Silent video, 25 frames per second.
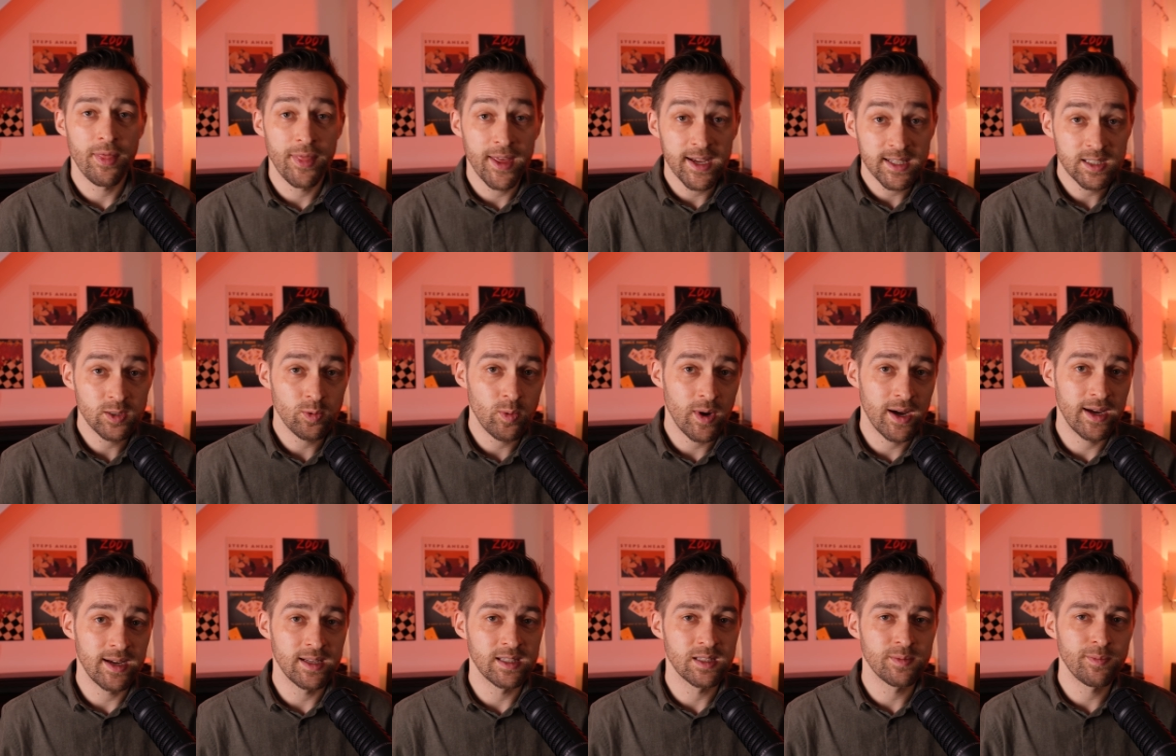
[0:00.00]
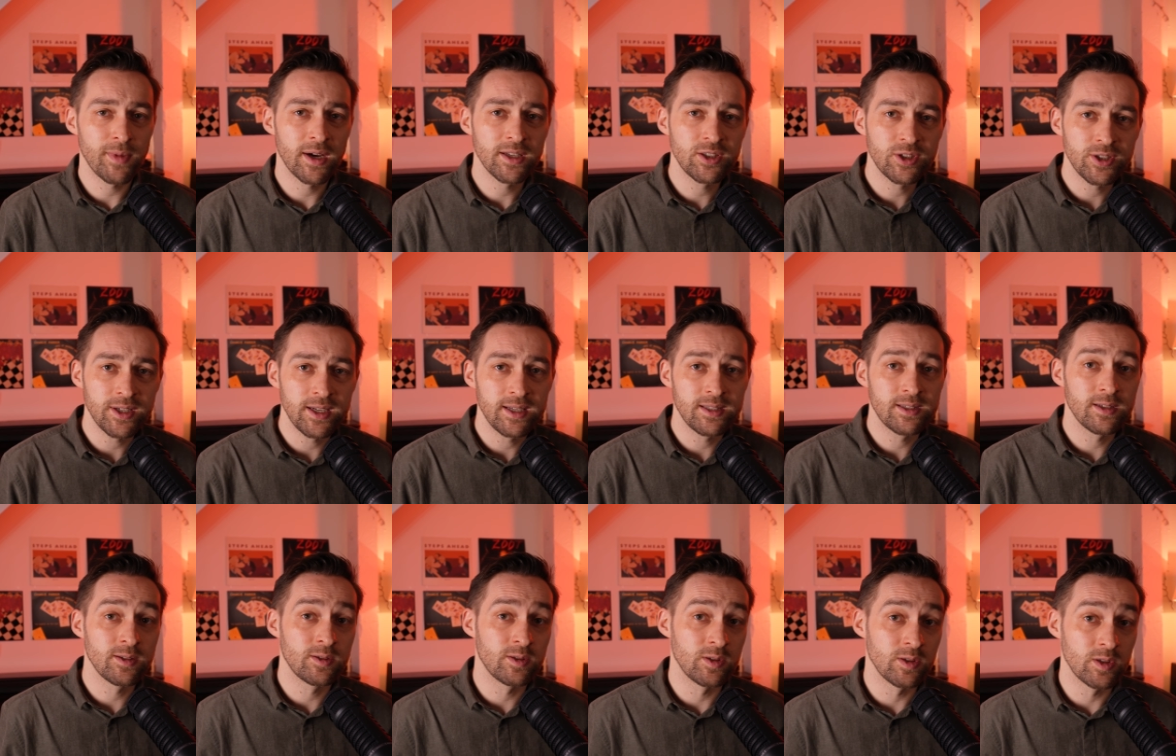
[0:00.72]
That's why it's much
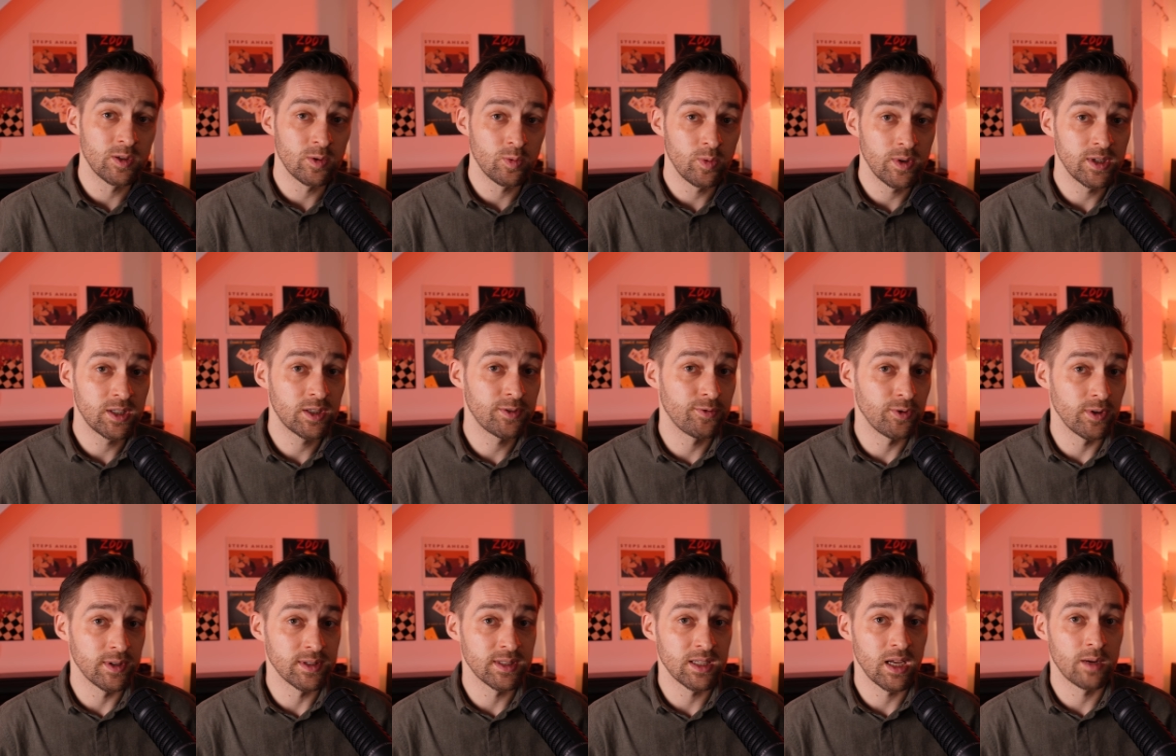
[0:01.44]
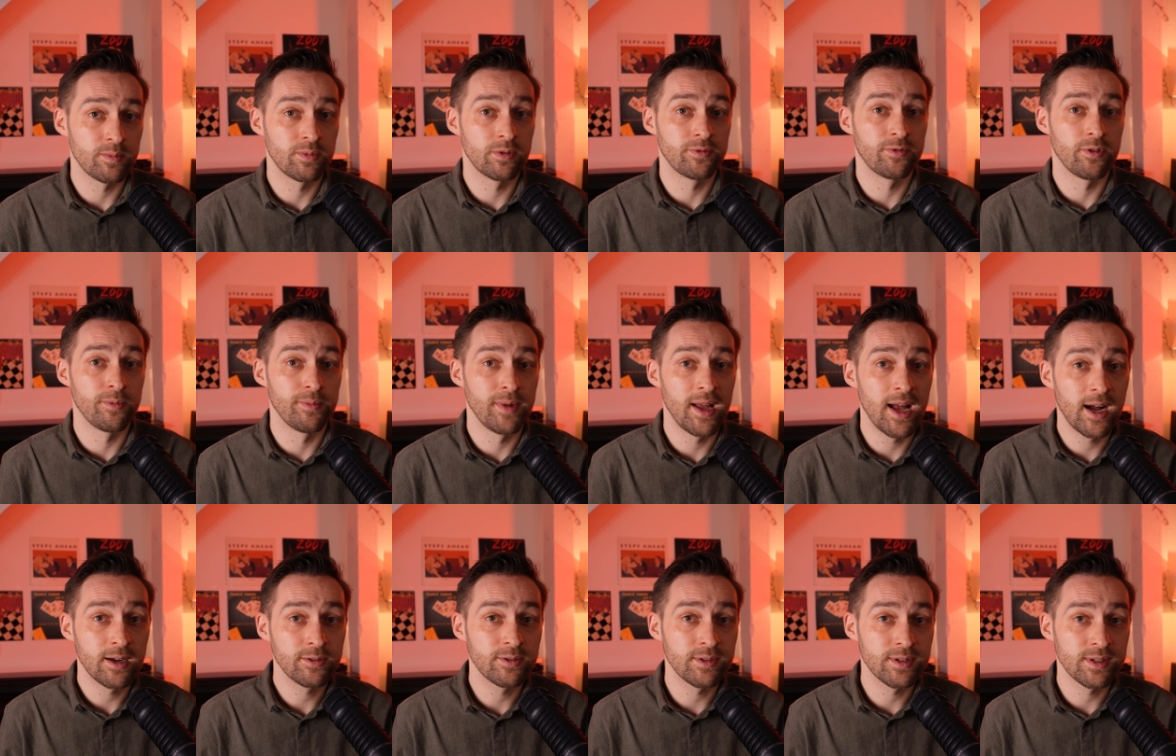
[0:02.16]
easier to switch, for example, from
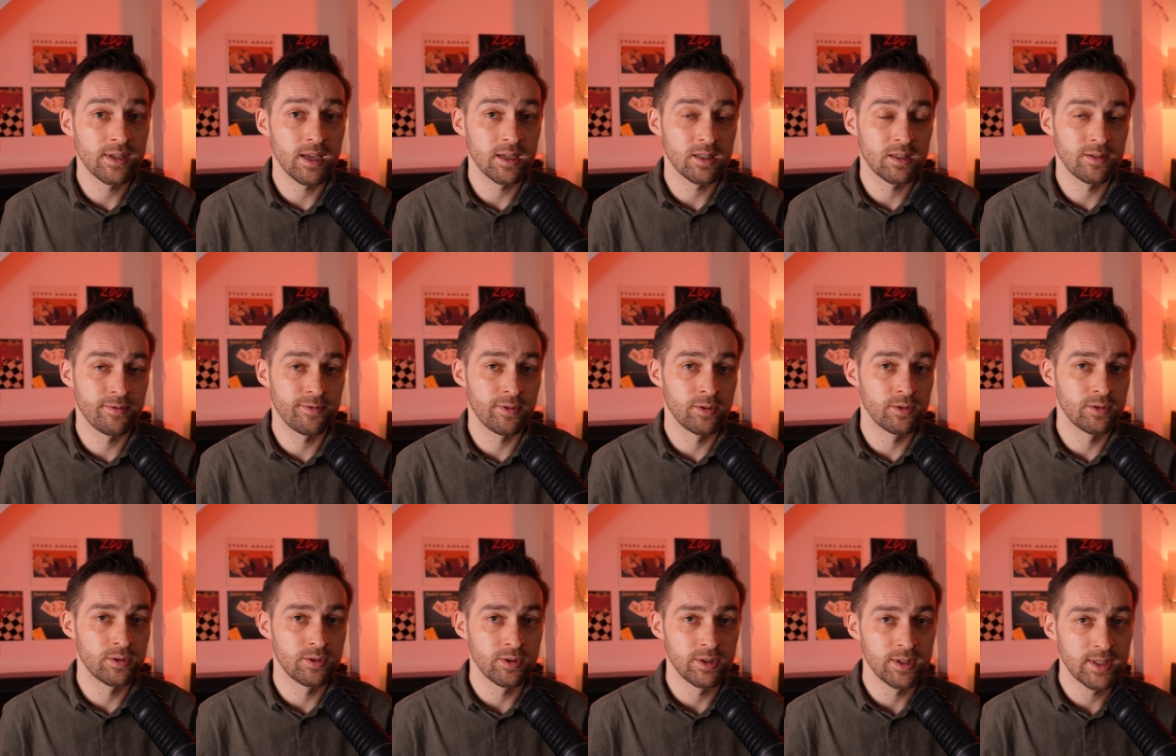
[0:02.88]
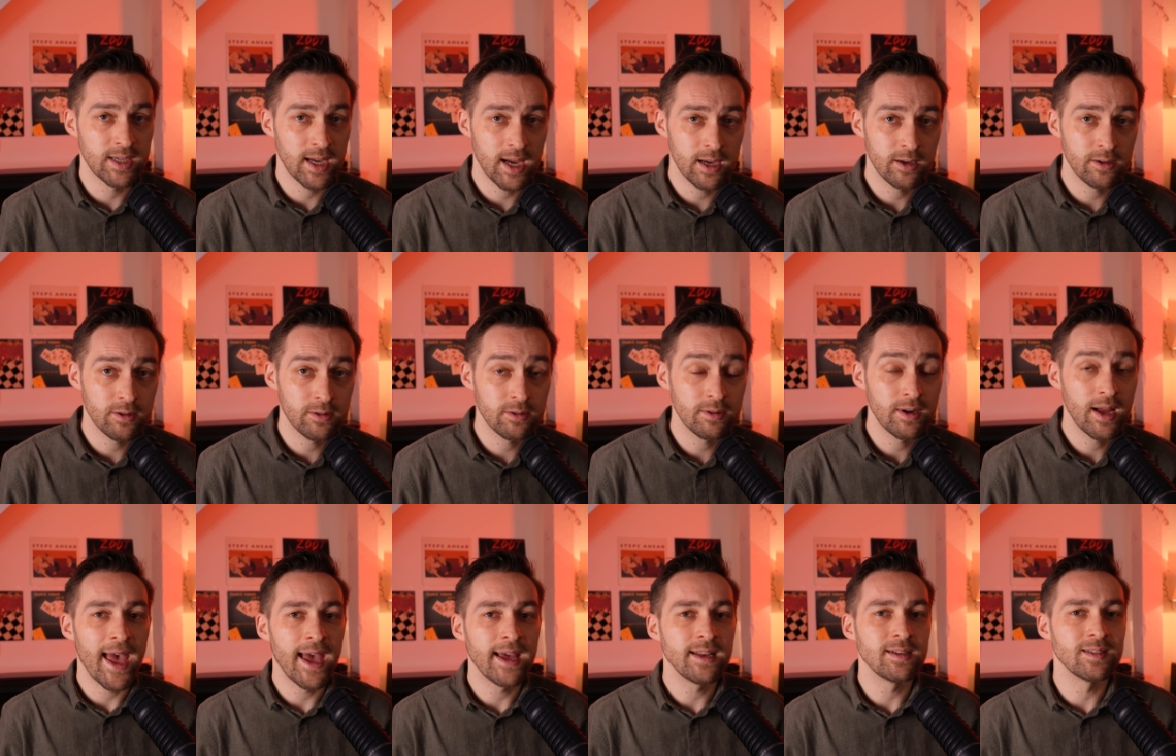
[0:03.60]
alto saxophone to
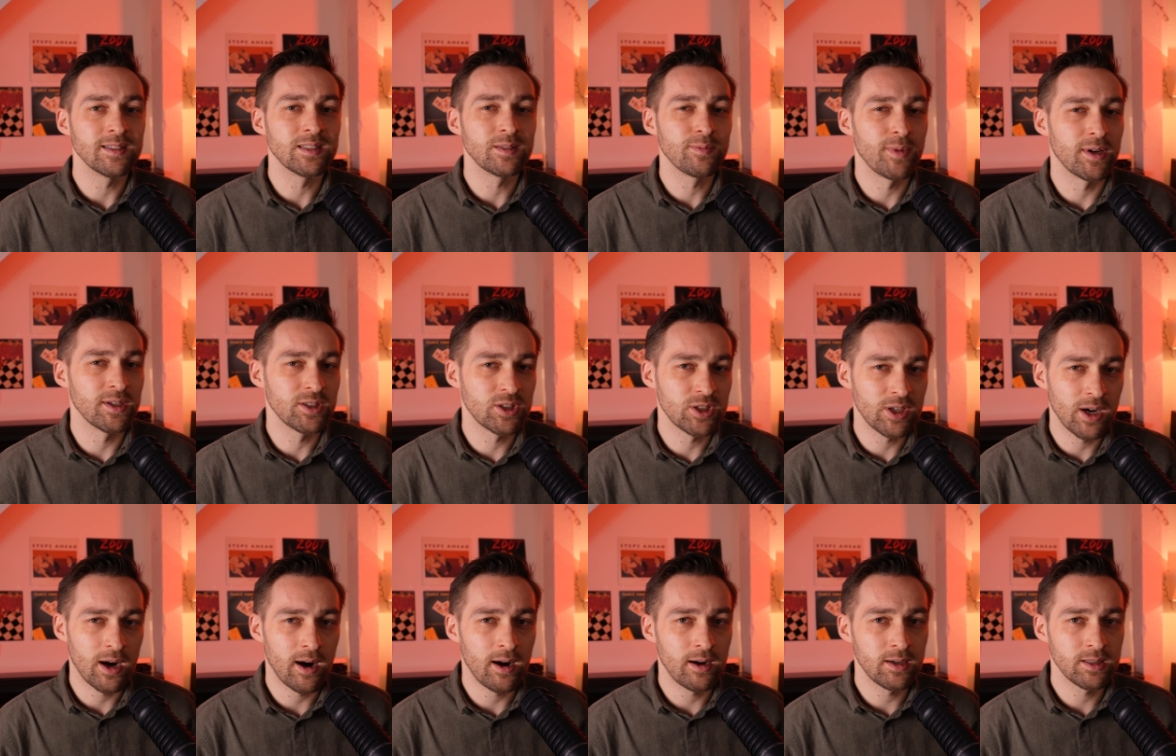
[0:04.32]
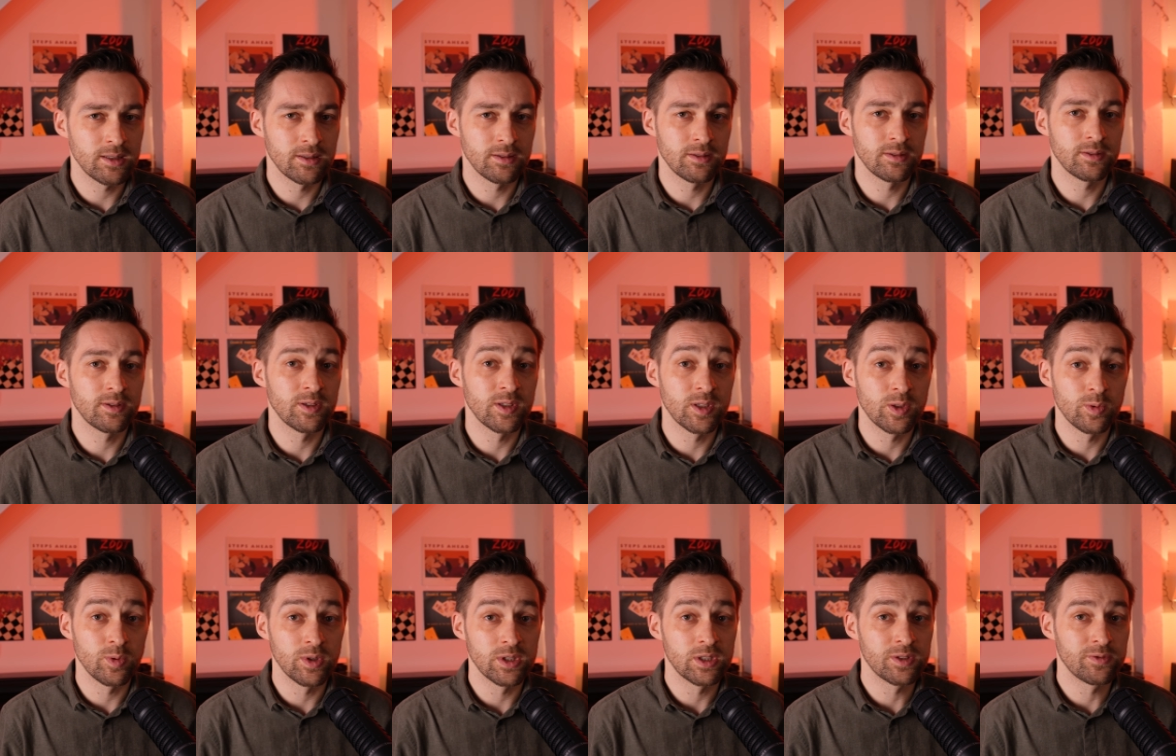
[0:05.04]
tenor, and it's much harder to
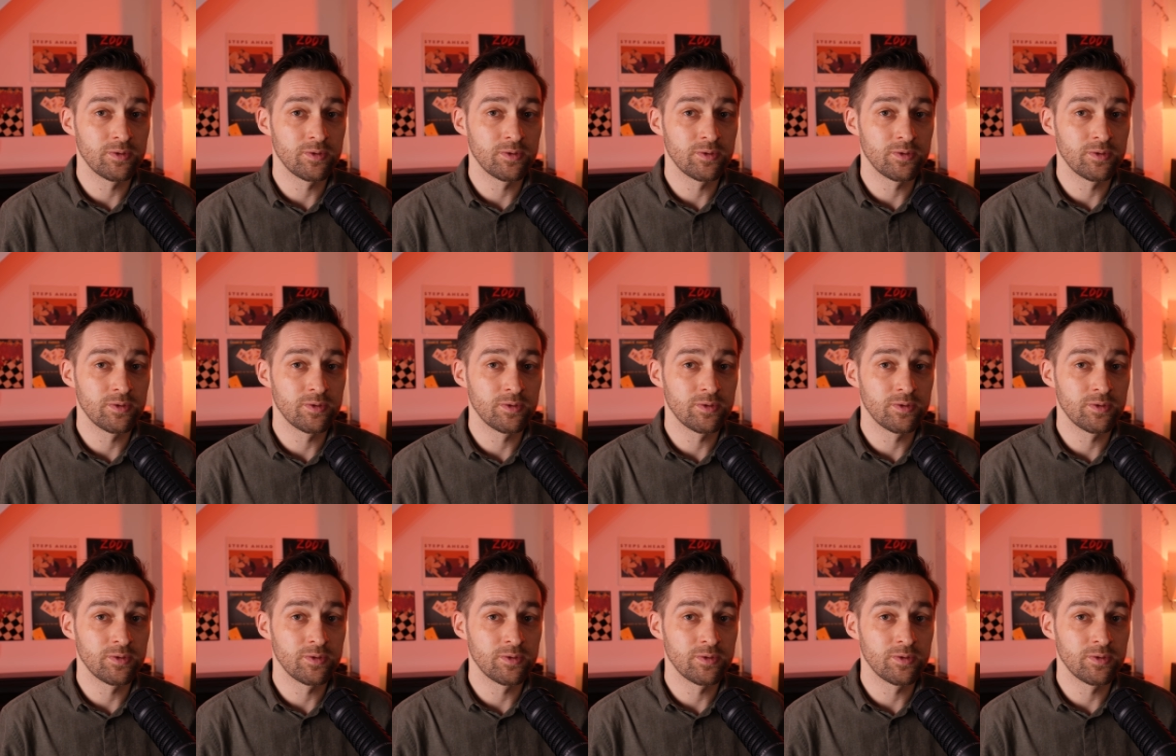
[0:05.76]
switch